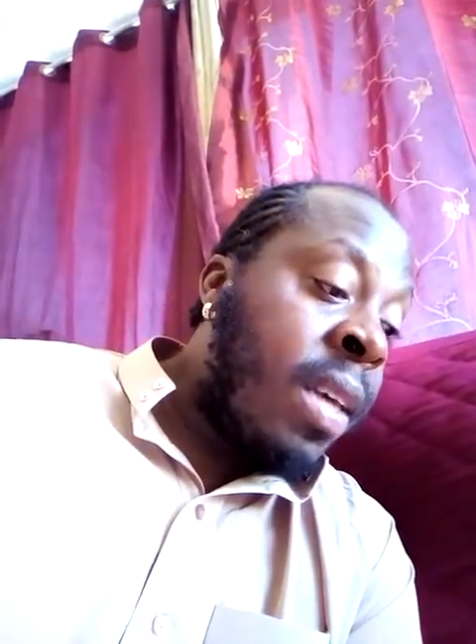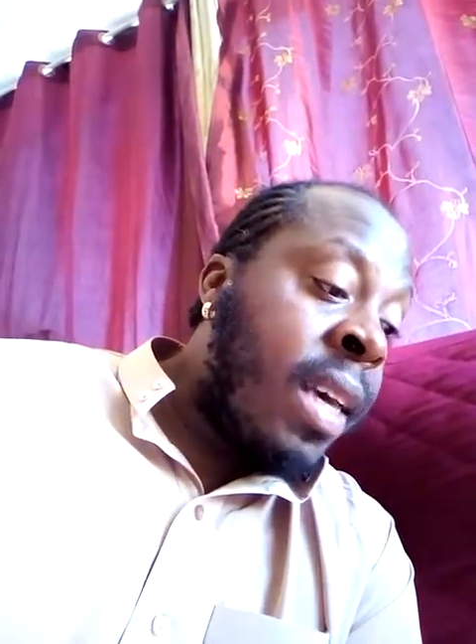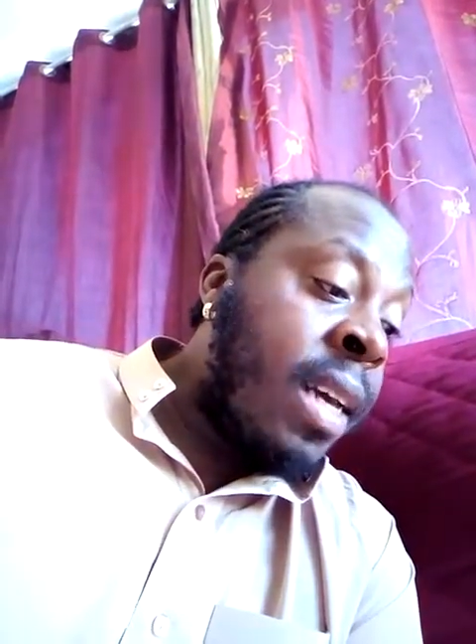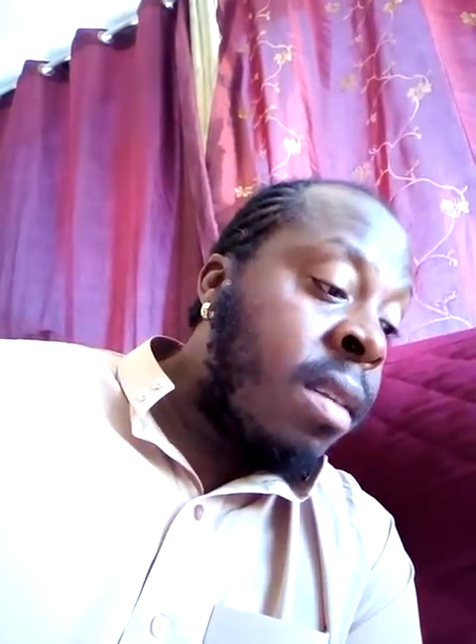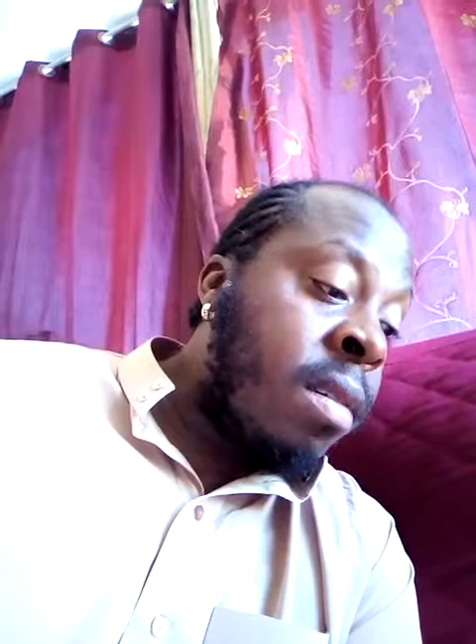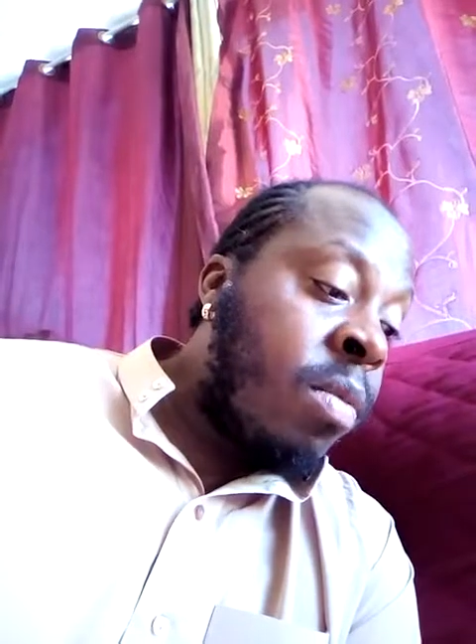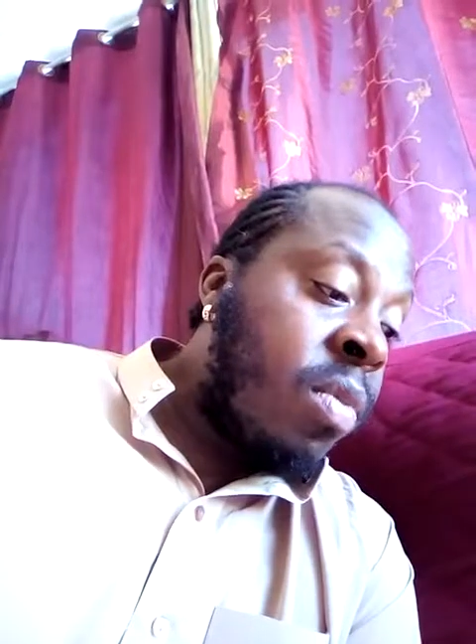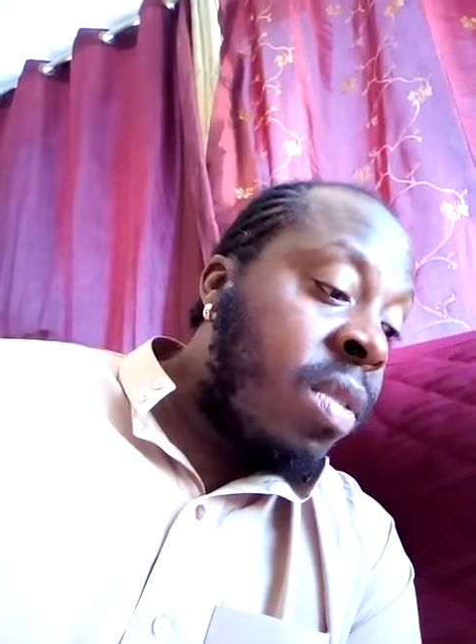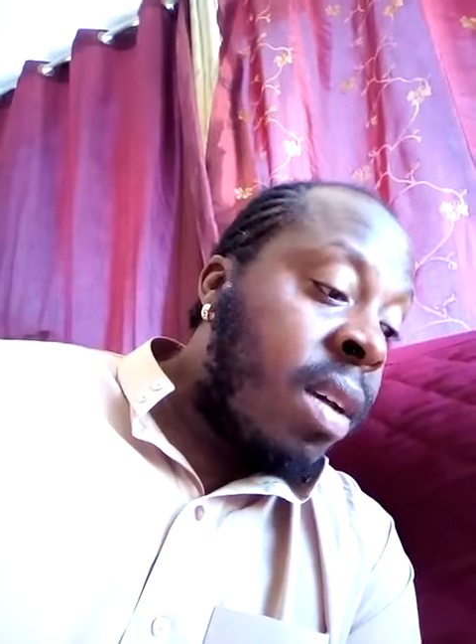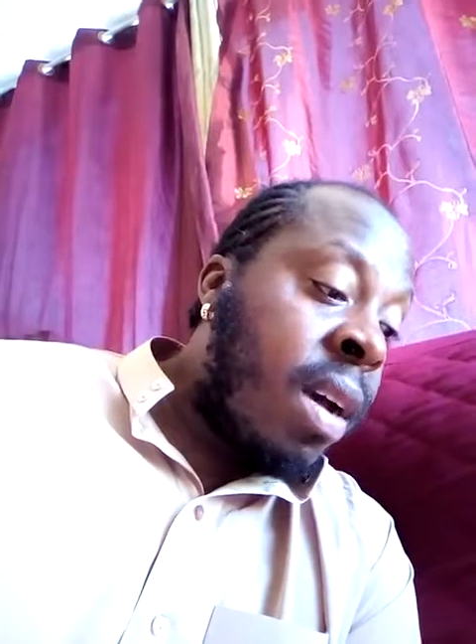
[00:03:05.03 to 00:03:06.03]

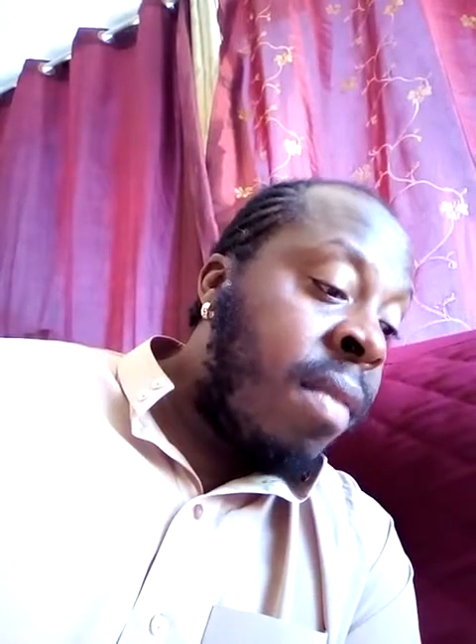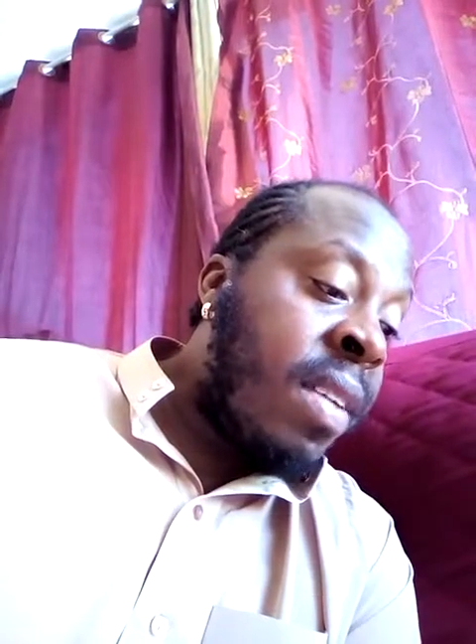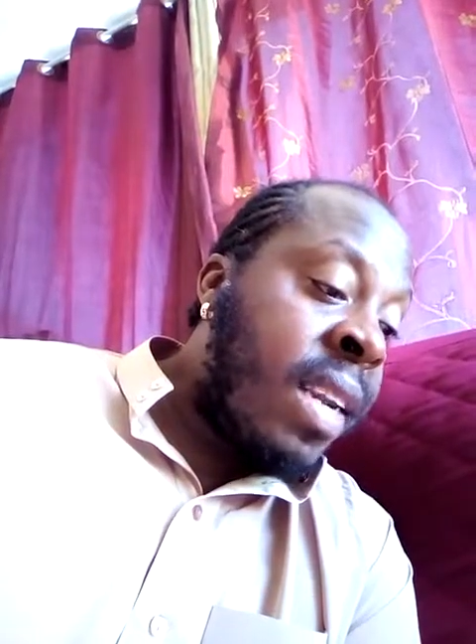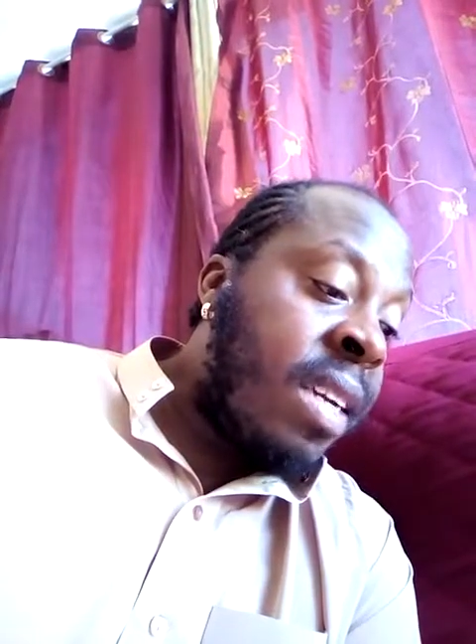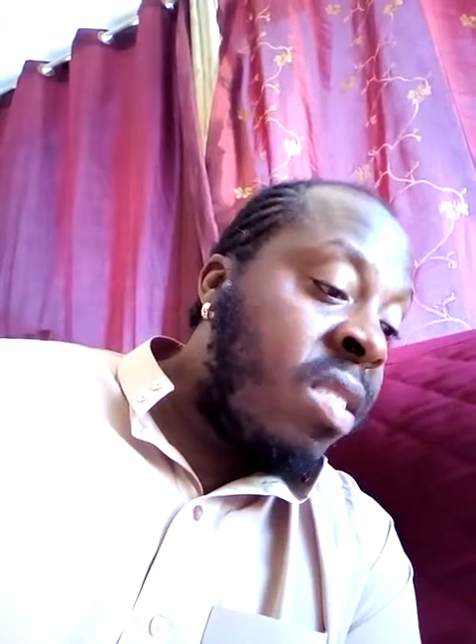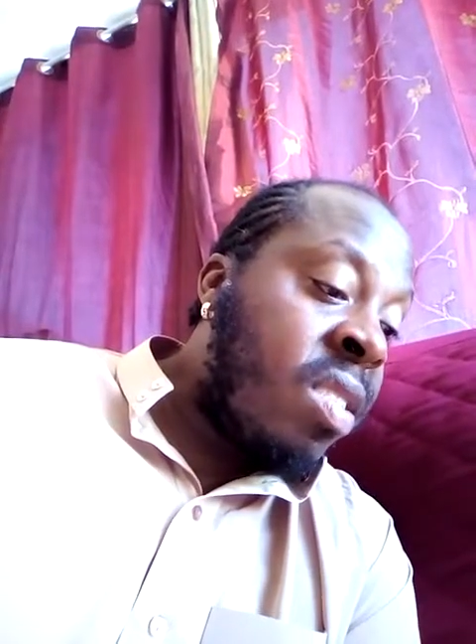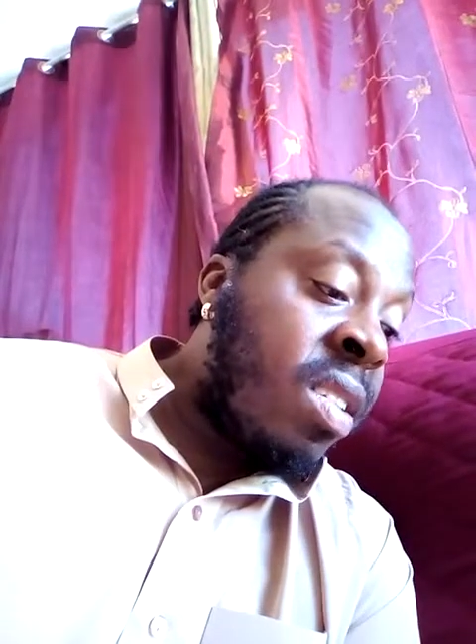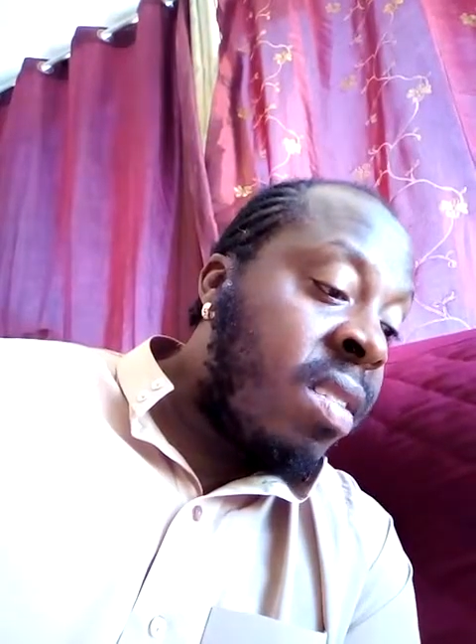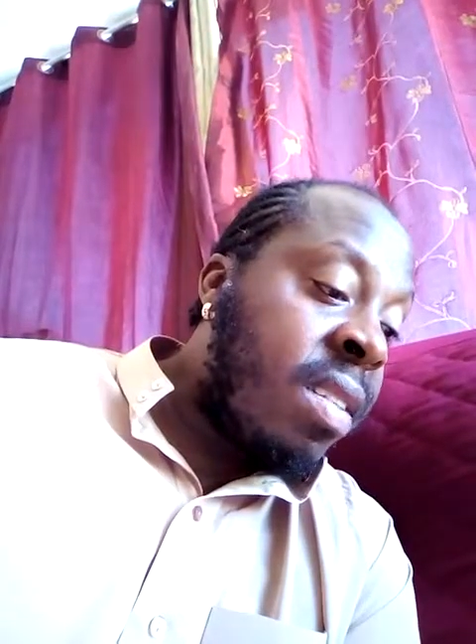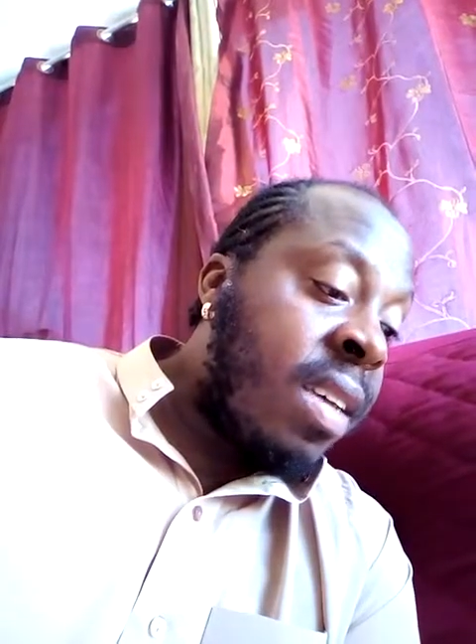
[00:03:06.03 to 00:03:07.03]
kingdoms of the
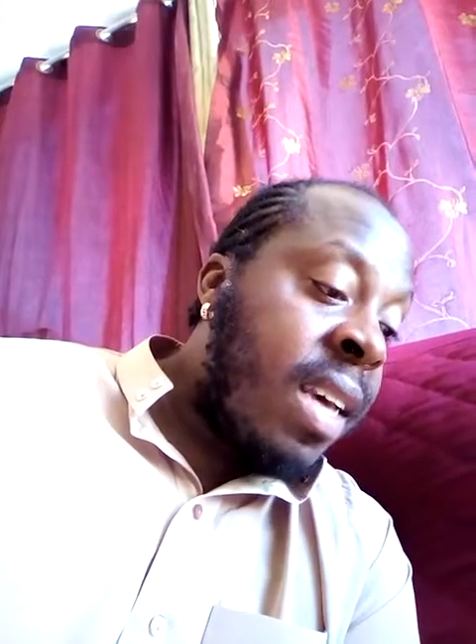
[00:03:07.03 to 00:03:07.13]
nations,